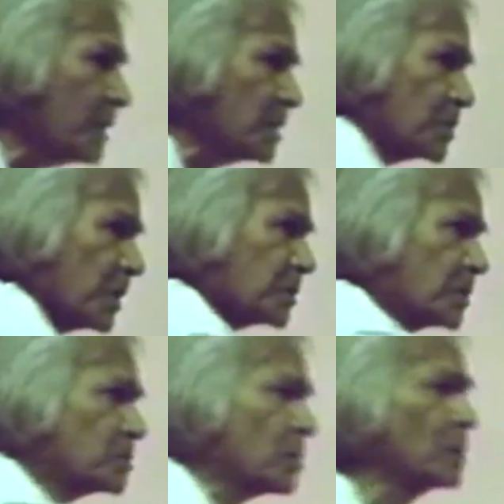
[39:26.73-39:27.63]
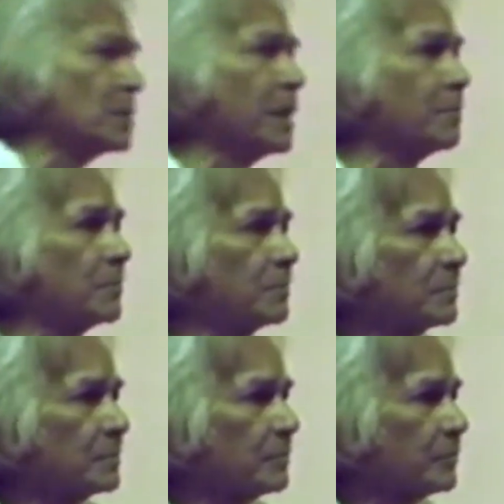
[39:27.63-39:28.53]
and meditations on them.
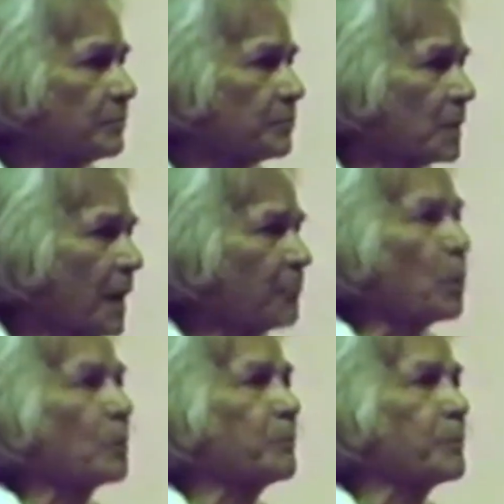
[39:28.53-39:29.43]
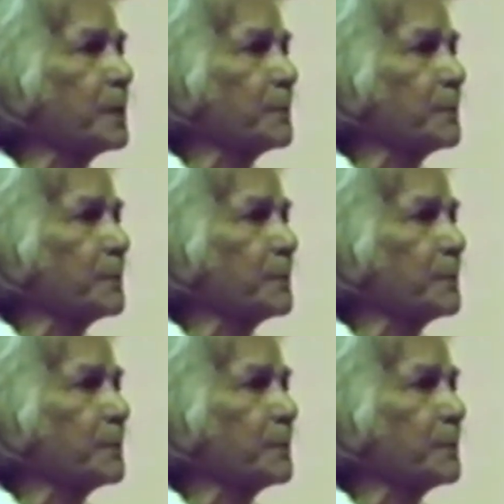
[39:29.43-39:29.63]
I have known